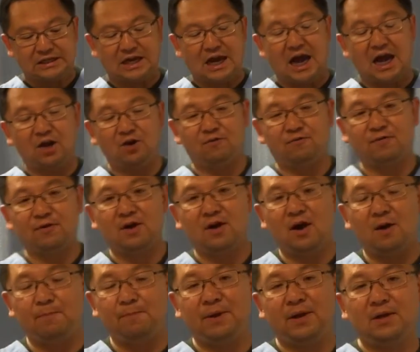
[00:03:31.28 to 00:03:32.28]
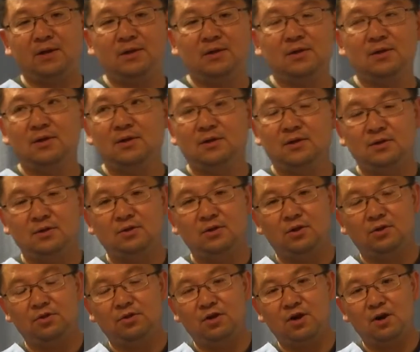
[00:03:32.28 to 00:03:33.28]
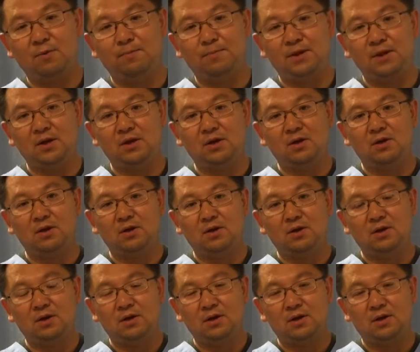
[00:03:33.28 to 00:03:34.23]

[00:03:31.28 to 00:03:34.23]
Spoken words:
this kind of cupping therapy